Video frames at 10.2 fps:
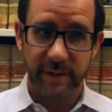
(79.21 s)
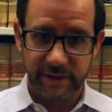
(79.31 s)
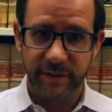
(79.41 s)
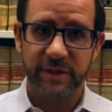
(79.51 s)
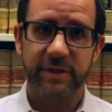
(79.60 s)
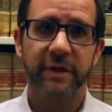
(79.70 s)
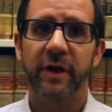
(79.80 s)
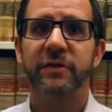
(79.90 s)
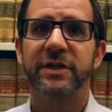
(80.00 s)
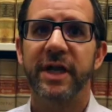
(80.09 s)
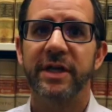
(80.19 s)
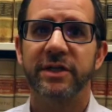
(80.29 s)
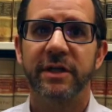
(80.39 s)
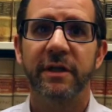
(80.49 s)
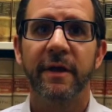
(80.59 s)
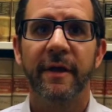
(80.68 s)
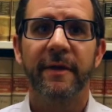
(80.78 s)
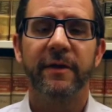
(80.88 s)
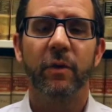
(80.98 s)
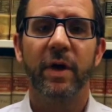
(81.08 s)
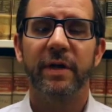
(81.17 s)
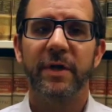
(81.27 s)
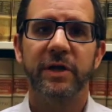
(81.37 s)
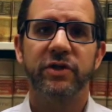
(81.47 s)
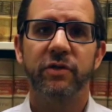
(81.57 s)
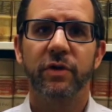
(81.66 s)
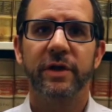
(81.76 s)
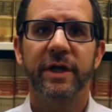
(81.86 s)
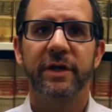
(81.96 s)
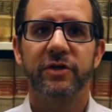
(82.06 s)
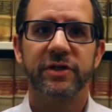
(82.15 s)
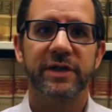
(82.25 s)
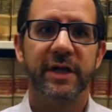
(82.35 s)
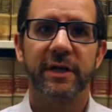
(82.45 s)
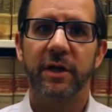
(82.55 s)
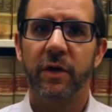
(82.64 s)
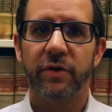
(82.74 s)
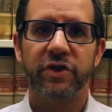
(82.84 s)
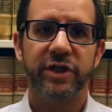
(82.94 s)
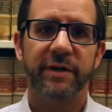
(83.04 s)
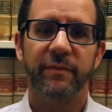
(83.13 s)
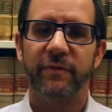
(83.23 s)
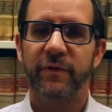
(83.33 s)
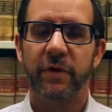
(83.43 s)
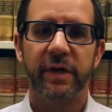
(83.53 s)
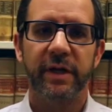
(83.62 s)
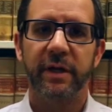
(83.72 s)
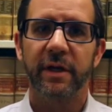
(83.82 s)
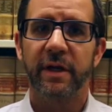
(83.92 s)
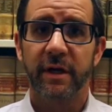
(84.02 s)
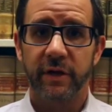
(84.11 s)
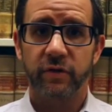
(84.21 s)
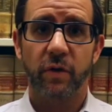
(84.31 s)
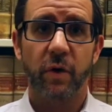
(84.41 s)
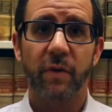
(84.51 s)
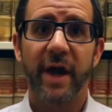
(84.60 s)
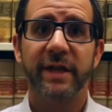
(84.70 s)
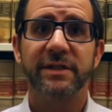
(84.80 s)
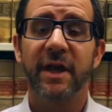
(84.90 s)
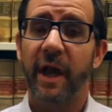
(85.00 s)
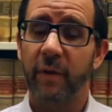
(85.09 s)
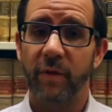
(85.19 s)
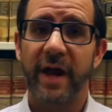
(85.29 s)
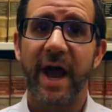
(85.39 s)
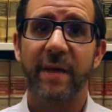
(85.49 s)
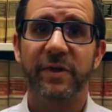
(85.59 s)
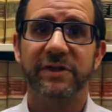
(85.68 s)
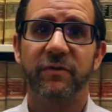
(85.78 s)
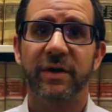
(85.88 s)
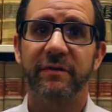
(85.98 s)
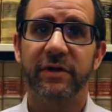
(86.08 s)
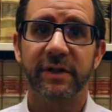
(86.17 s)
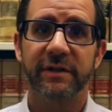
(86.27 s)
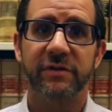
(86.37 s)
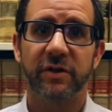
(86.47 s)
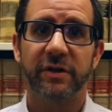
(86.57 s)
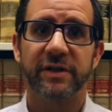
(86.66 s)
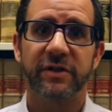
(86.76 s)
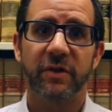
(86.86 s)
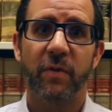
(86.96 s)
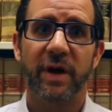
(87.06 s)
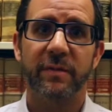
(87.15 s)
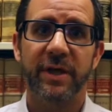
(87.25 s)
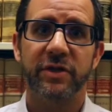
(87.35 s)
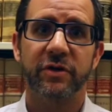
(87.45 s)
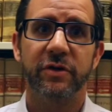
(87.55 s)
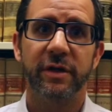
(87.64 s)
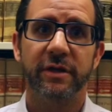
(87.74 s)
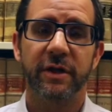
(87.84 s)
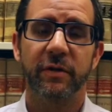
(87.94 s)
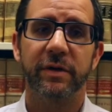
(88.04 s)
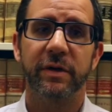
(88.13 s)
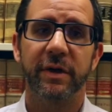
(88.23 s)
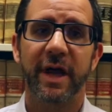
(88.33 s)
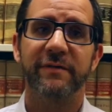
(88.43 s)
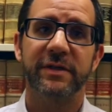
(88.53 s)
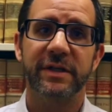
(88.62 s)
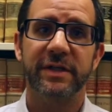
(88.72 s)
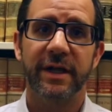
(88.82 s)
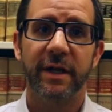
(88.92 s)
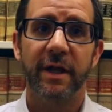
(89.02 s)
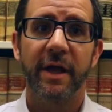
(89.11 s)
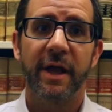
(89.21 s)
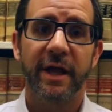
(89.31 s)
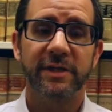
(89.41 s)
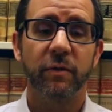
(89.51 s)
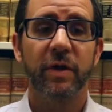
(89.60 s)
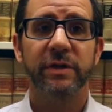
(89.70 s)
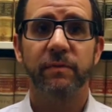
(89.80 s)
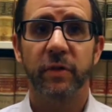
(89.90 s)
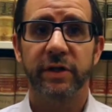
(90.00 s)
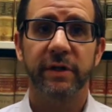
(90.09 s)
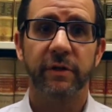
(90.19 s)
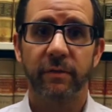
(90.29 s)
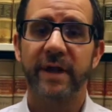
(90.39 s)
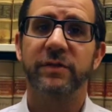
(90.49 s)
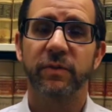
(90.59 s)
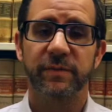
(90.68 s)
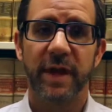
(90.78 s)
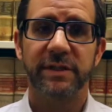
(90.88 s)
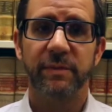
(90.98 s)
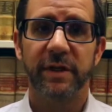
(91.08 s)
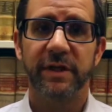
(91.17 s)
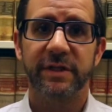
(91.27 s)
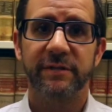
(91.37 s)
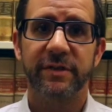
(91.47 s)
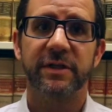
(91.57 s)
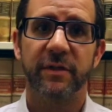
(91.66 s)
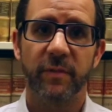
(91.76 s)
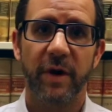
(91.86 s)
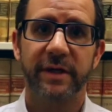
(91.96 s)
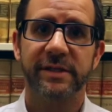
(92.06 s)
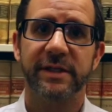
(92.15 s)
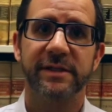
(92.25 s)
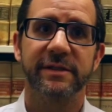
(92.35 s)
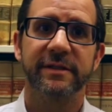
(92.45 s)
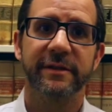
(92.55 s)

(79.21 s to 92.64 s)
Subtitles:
subject to negotiation. You'll want to make sure to understand the ownership, voting, control rights, and what happens if one of you leaves early. So you'll want to make sure that to go into a lot of detail as to what the particular rights and responsibilities of each of the parties is.